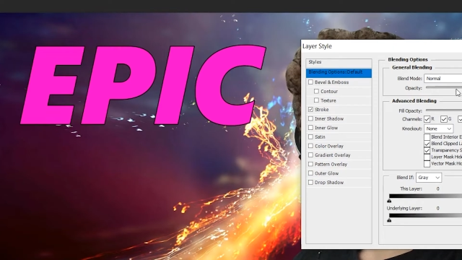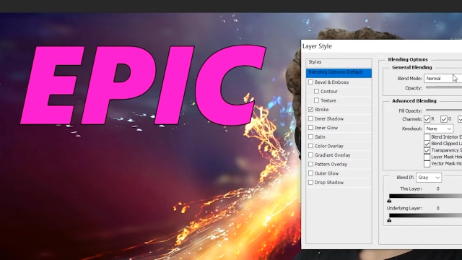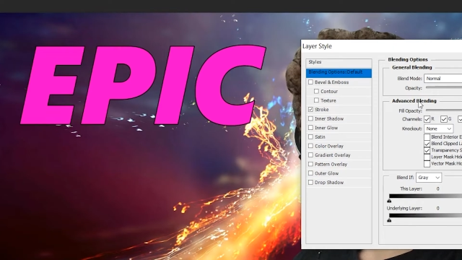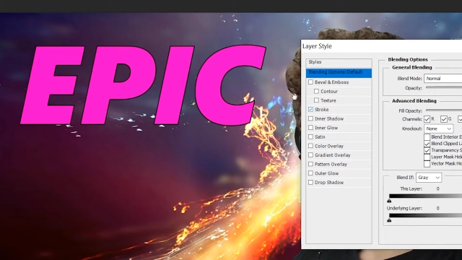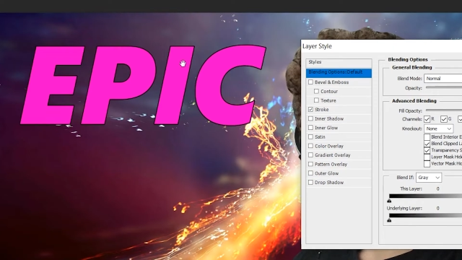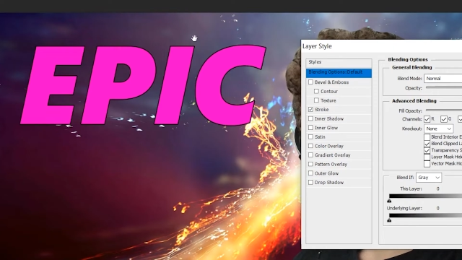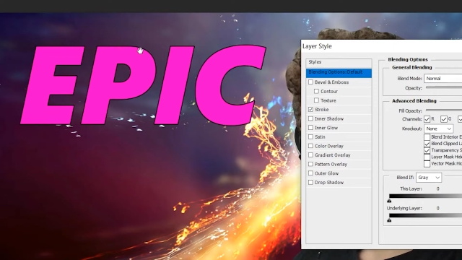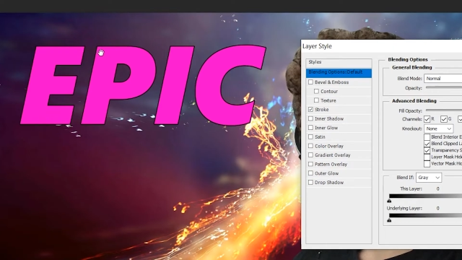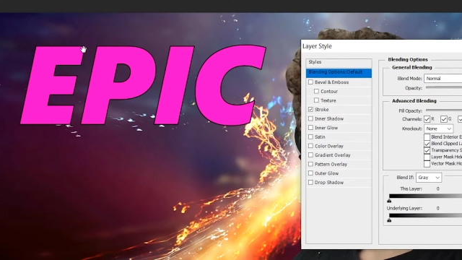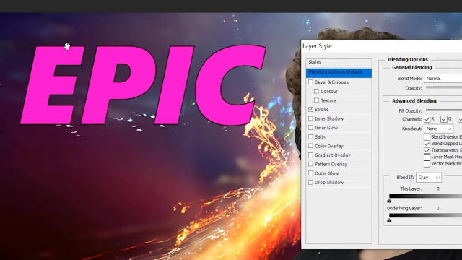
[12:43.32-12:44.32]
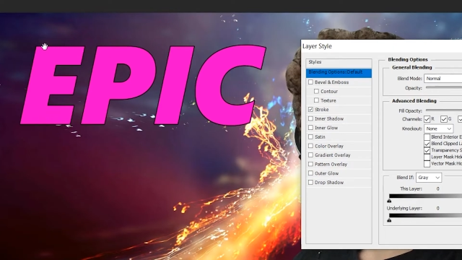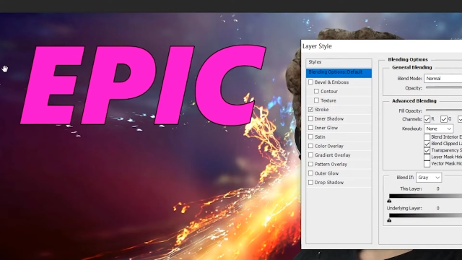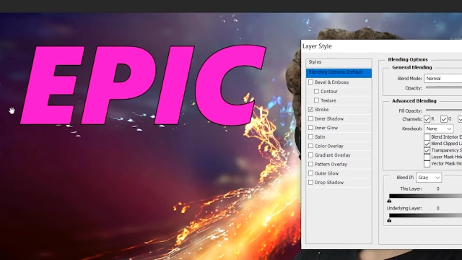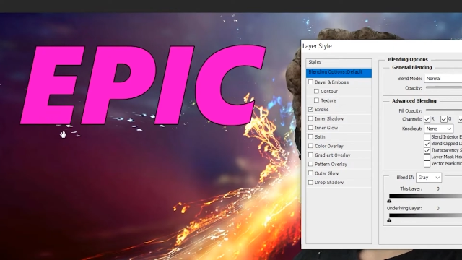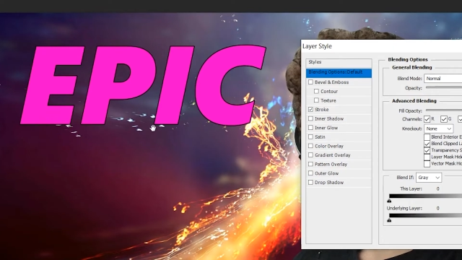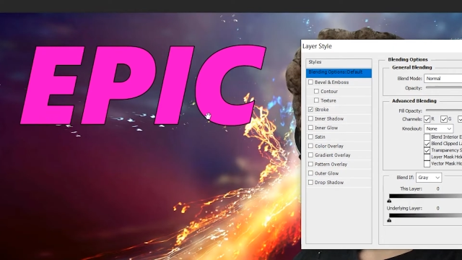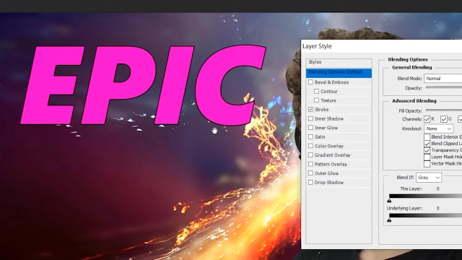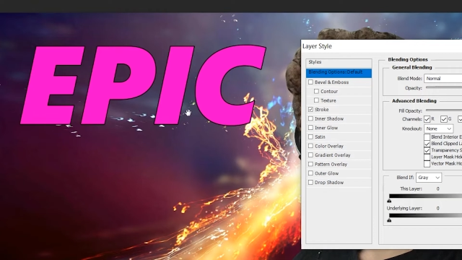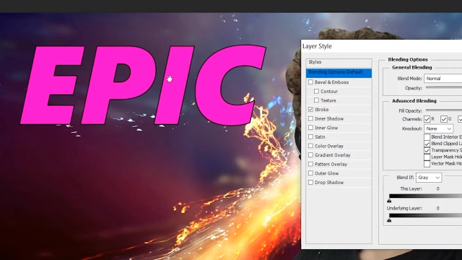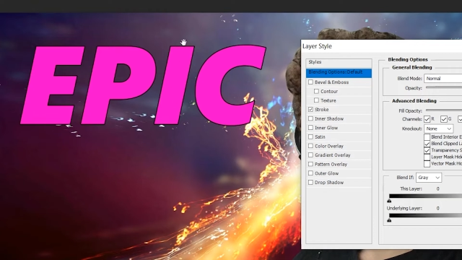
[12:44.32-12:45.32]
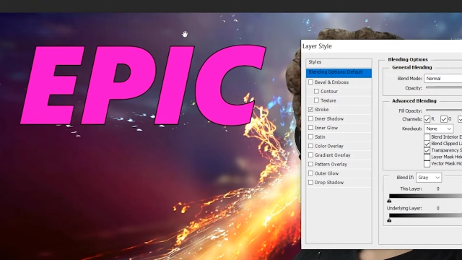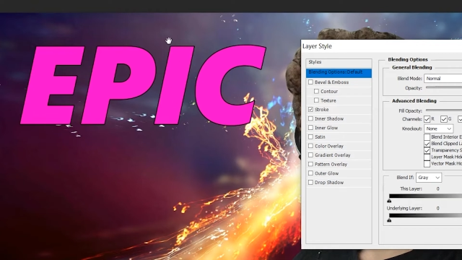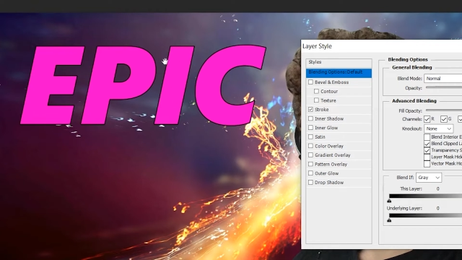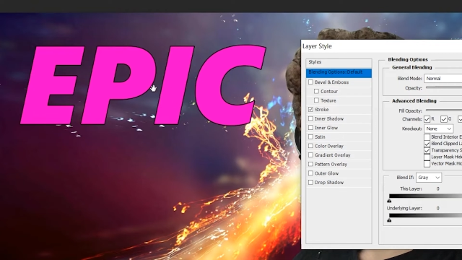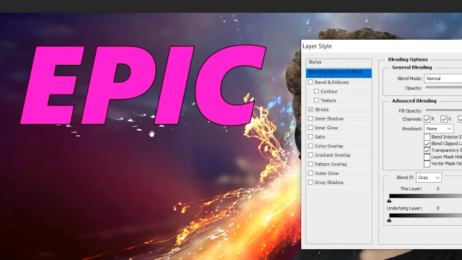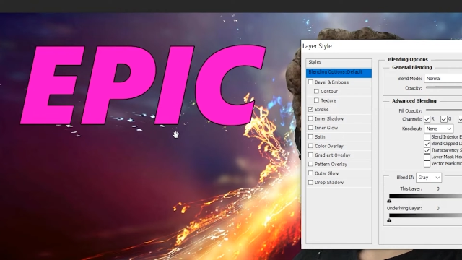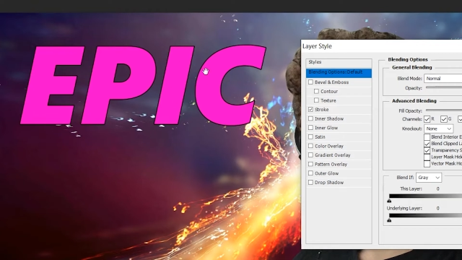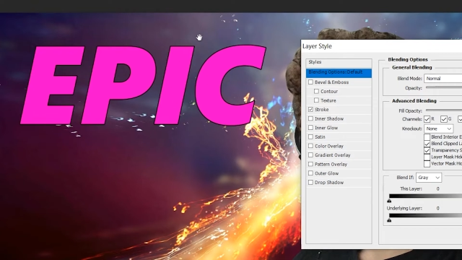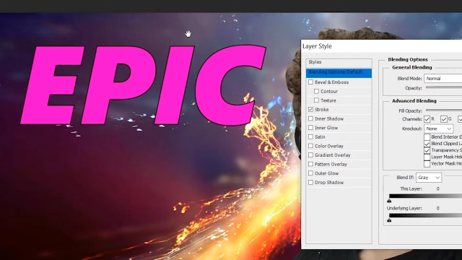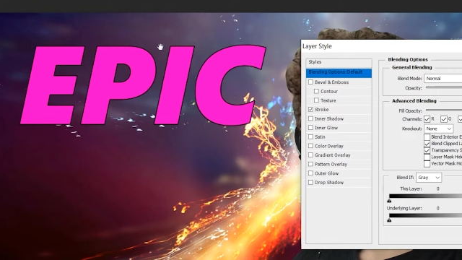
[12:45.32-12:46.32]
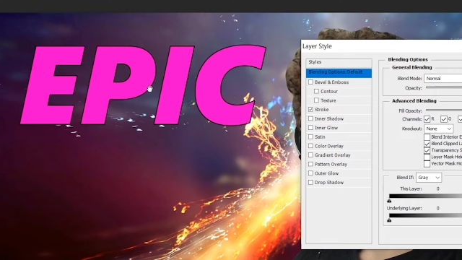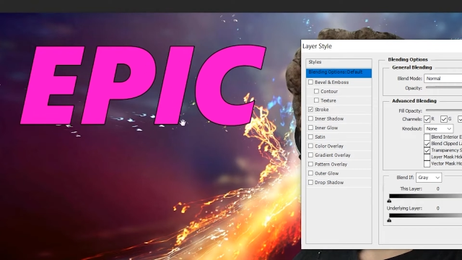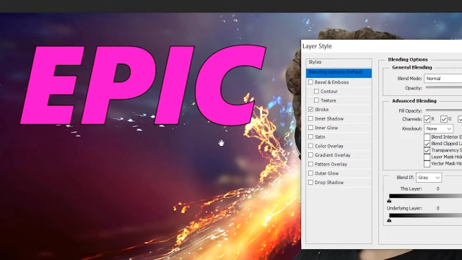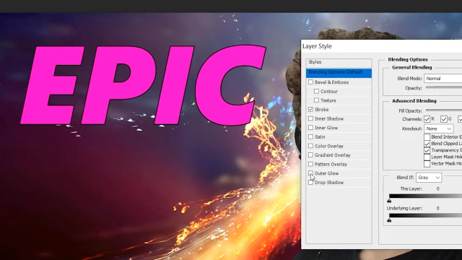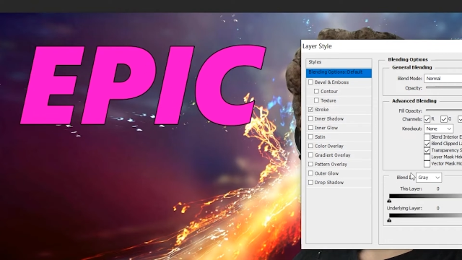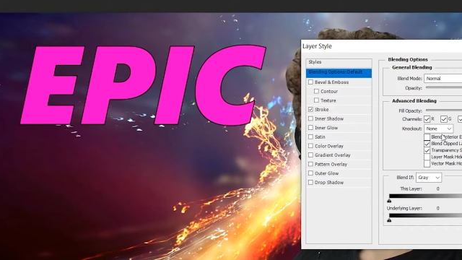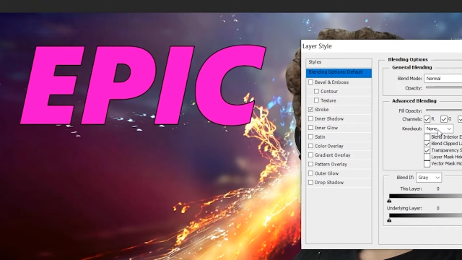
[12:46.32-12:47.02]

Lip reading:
Nobody's mouth can be seen.